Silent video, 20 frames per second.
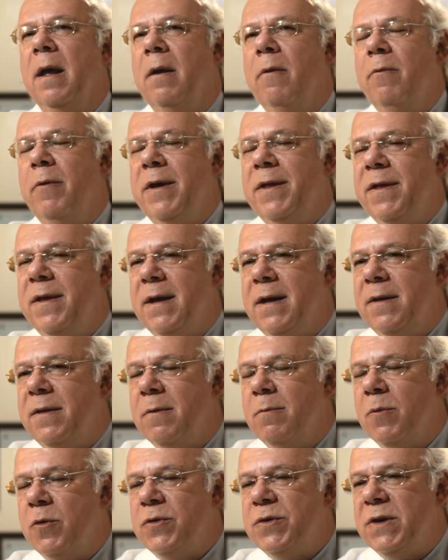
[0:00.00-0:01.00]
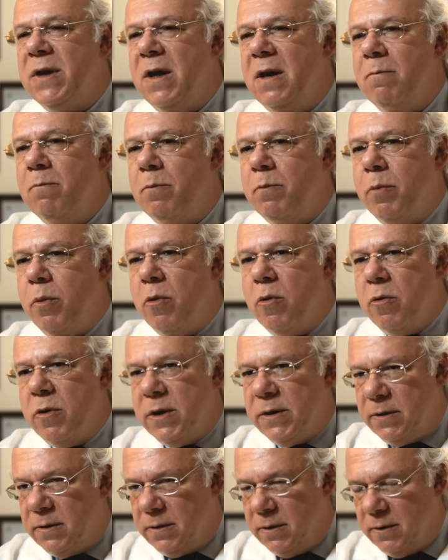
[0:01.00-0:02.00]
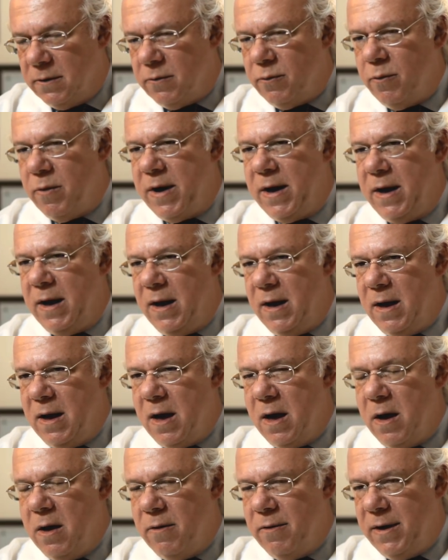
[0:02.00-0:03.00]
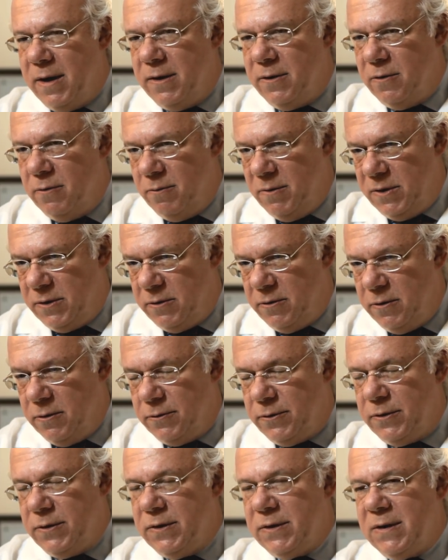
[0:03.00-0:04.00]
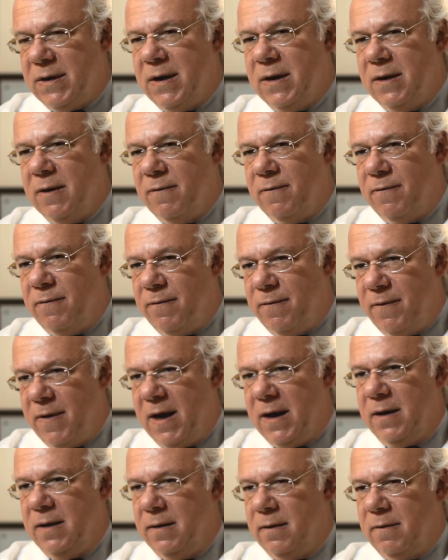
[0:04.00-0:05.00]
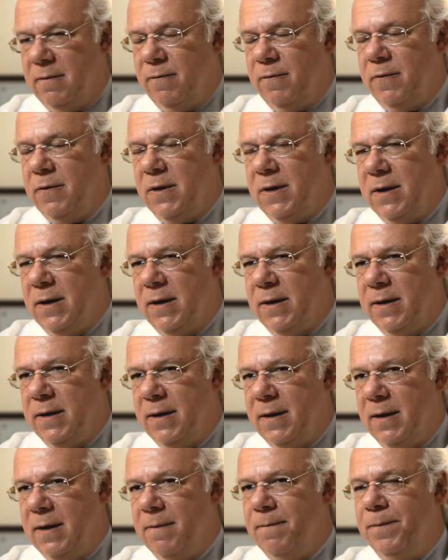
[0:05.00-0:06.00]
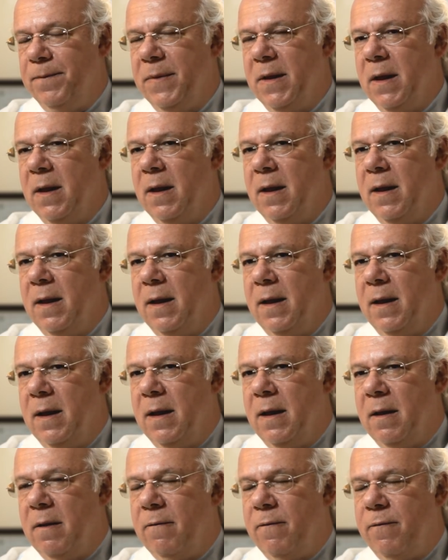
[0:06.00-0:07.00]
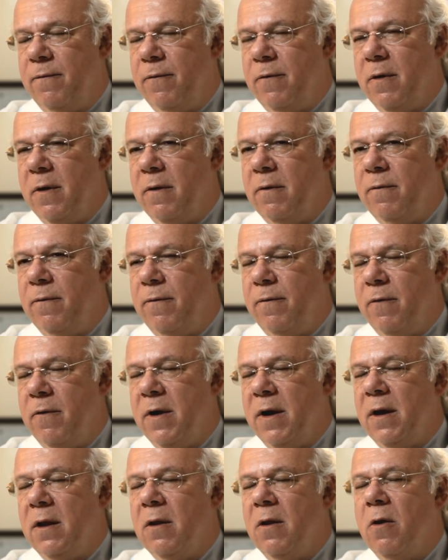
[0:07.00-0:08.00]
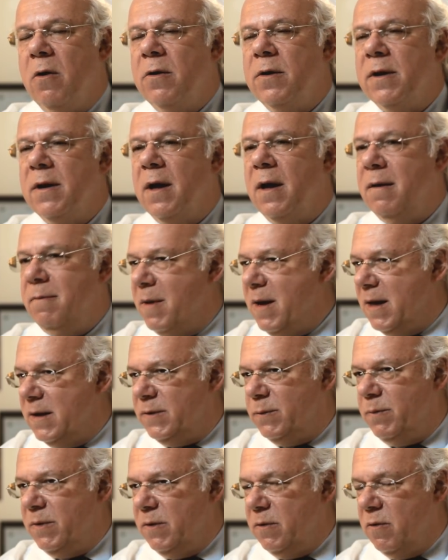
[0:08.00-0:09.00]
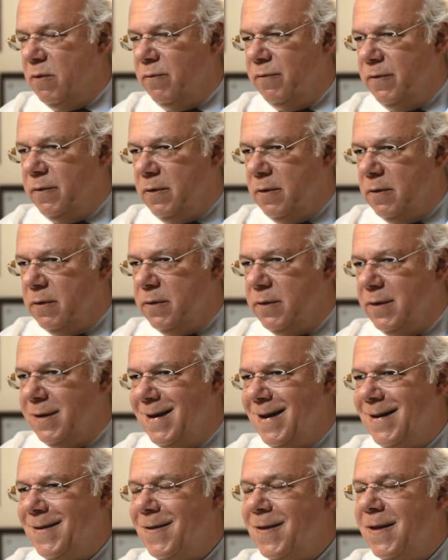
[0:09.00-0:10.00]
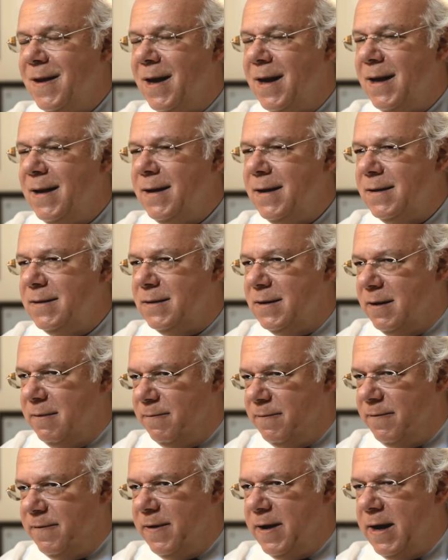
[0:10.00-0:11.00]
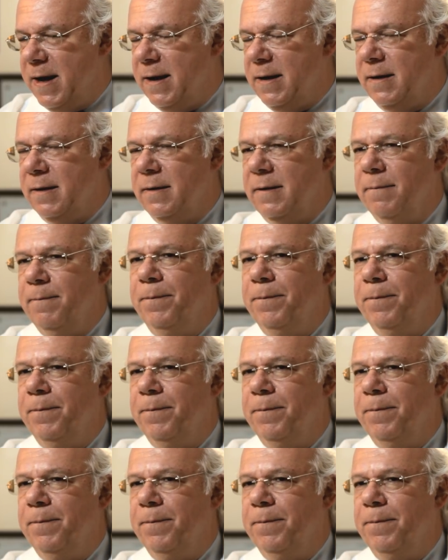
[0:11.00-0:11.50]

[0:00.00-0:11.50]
We think the most important way how endometriosis can affect fertility for, for a long time has been overlooked, and that is the fact